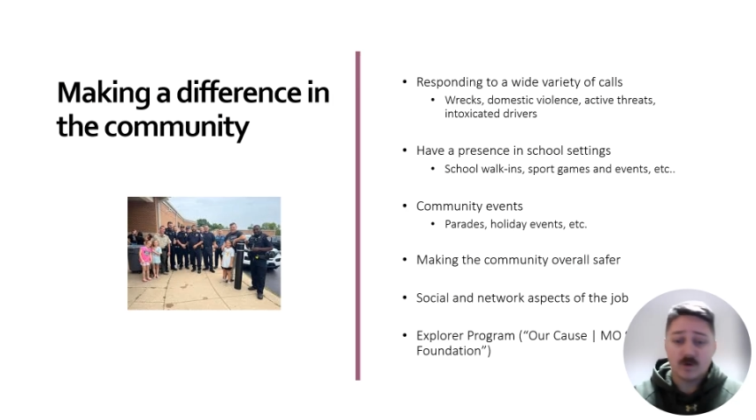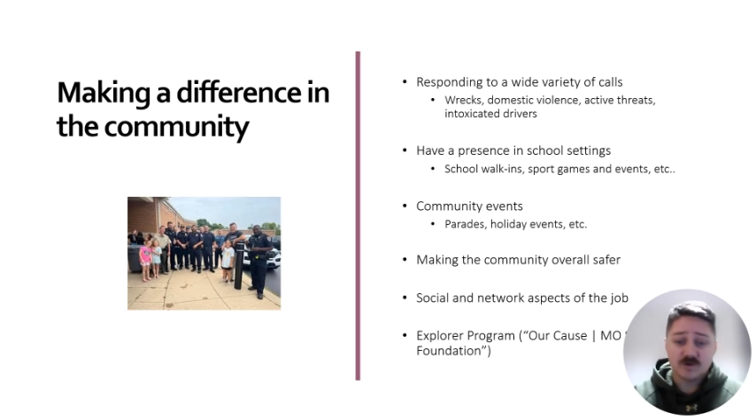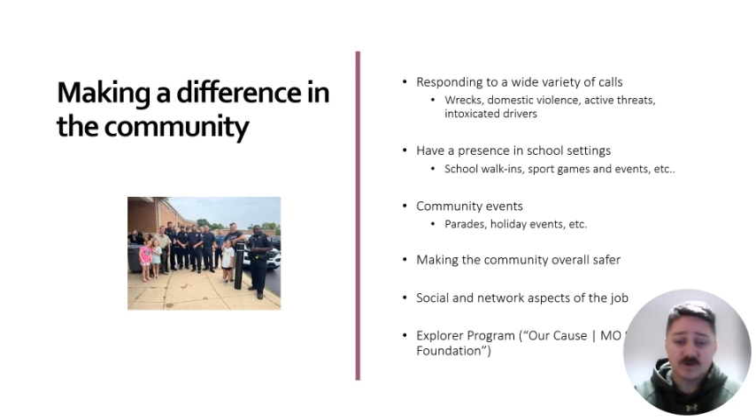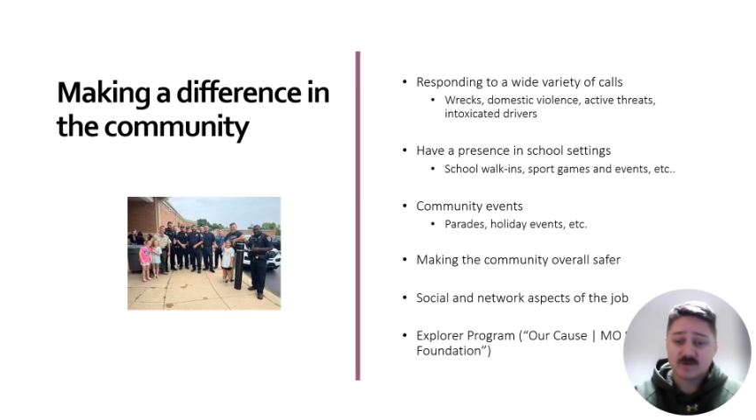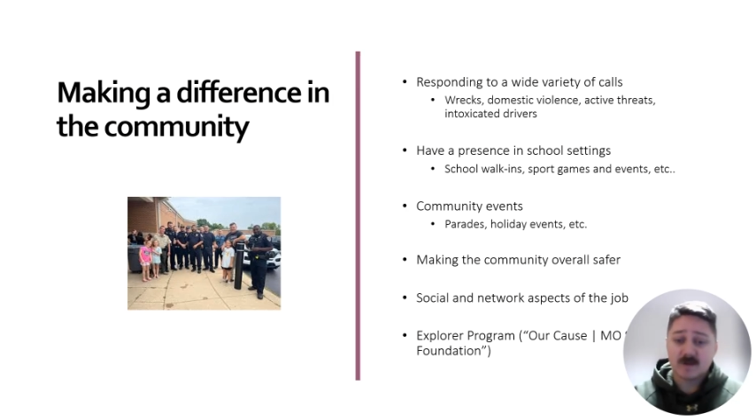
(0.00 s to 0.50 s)
you're
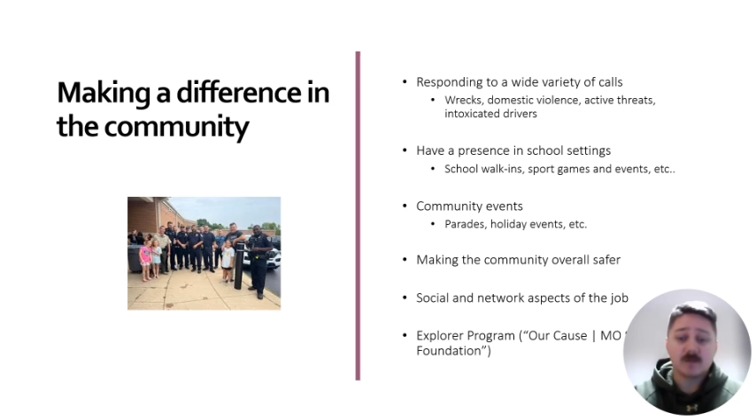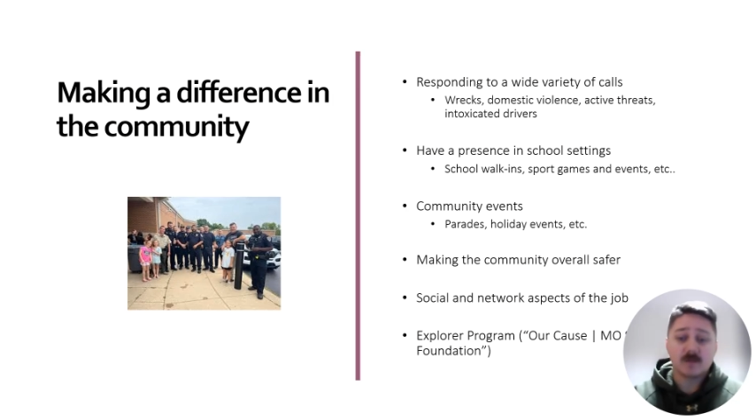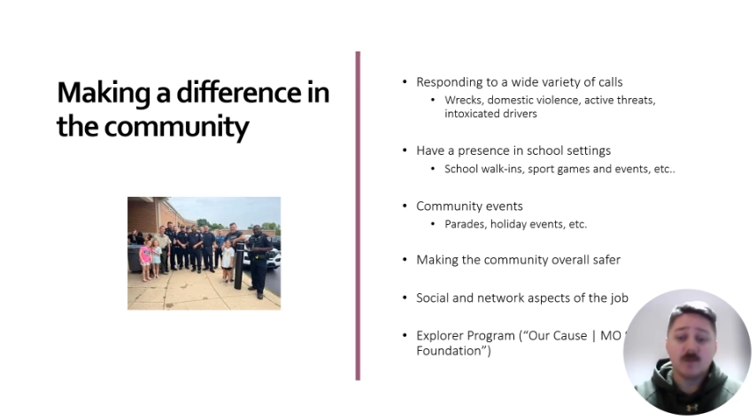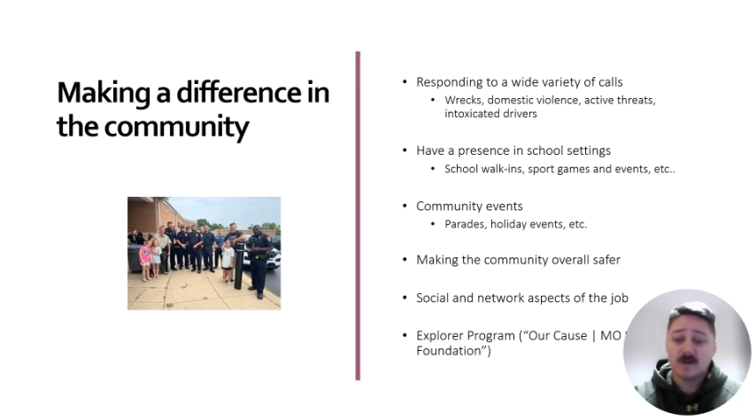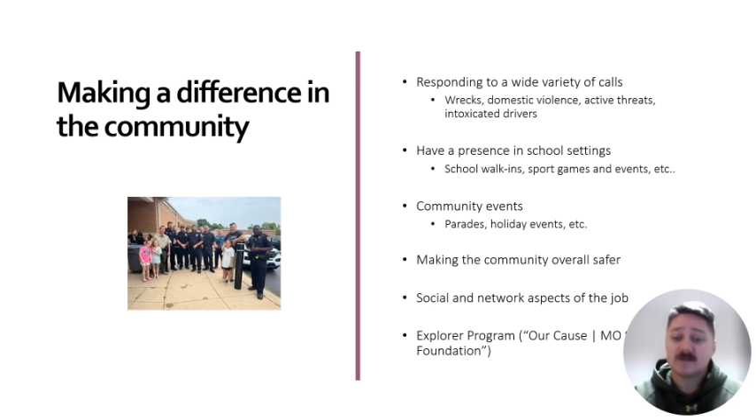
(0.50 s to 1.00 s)
just making the
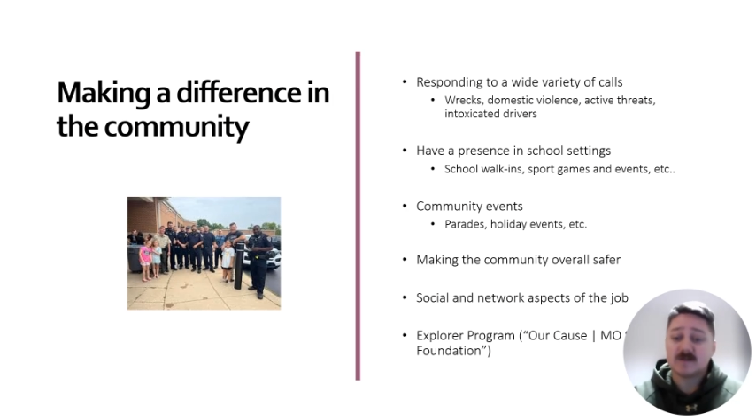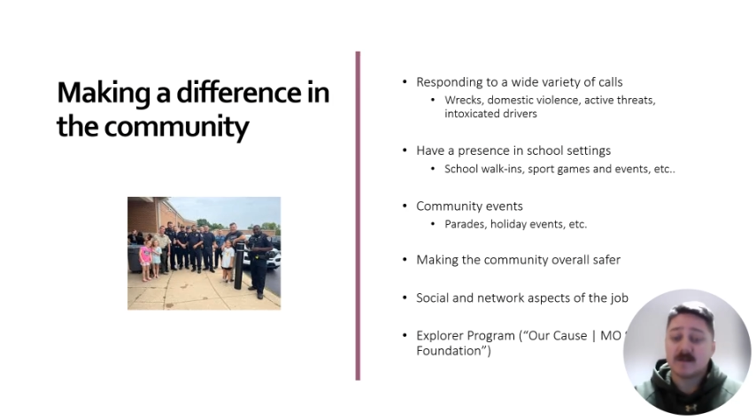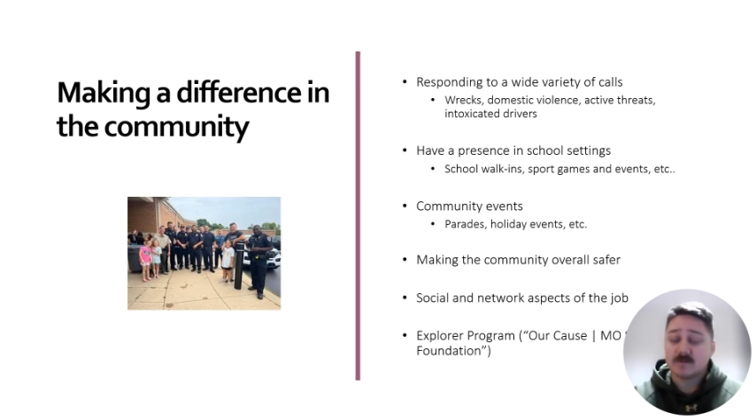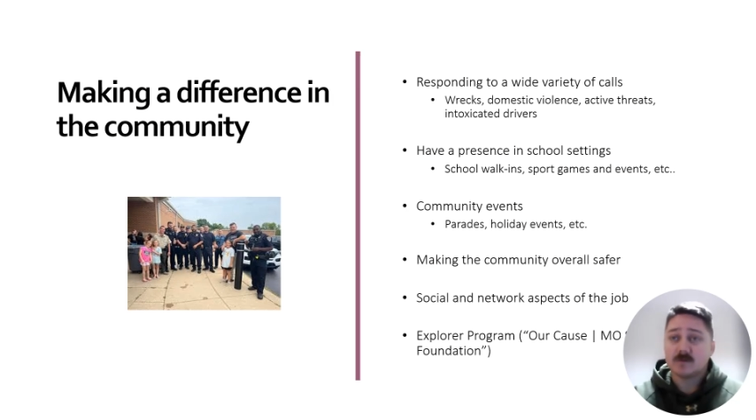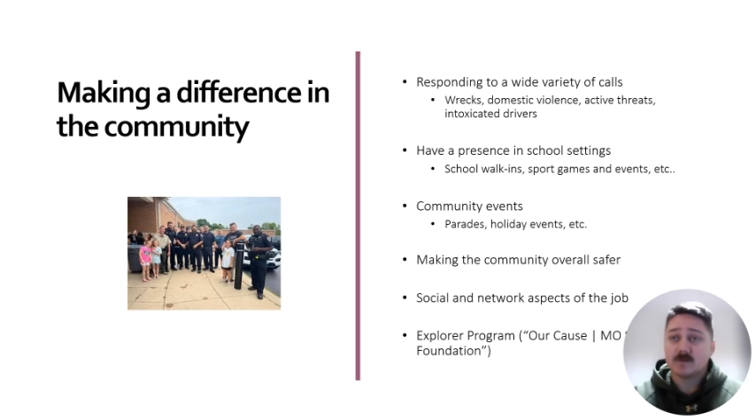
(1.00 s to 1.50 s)
community
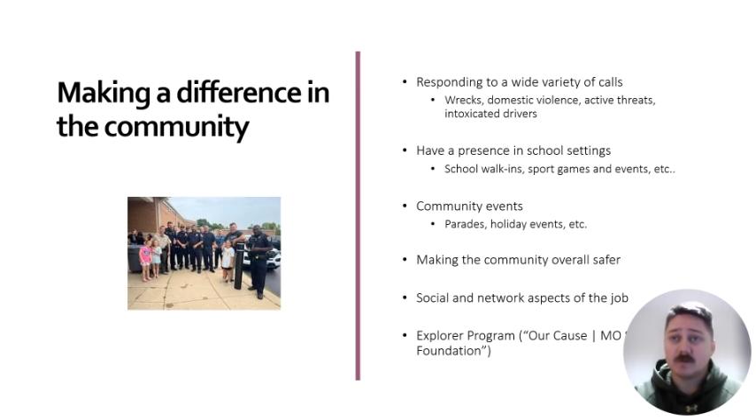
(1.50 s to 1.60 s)
safer,